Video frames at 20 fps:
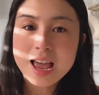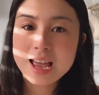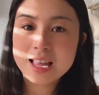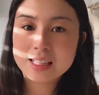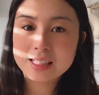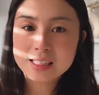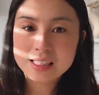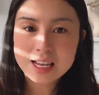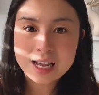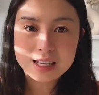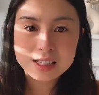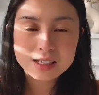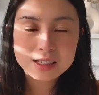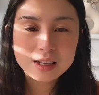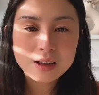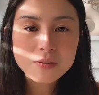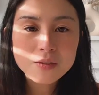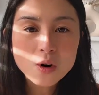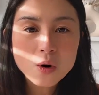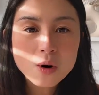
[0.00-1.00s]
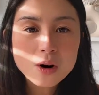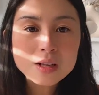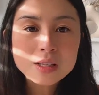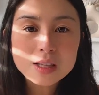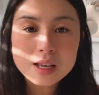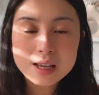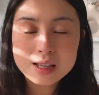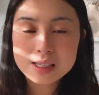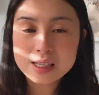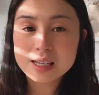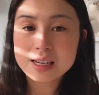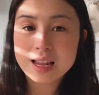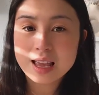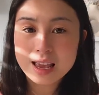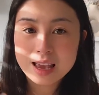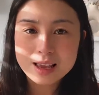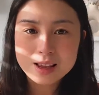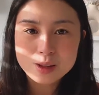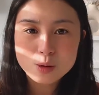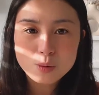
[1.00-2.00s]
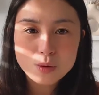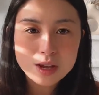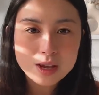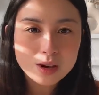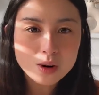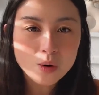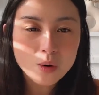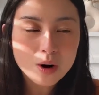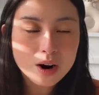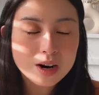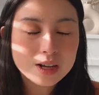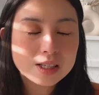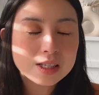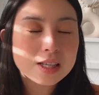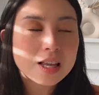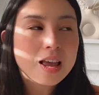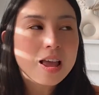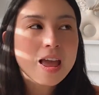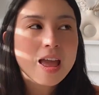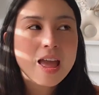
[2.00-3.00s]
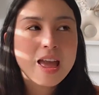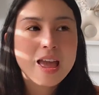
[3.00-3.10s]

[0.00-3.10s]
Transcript: intensive course. It's an 8-week course.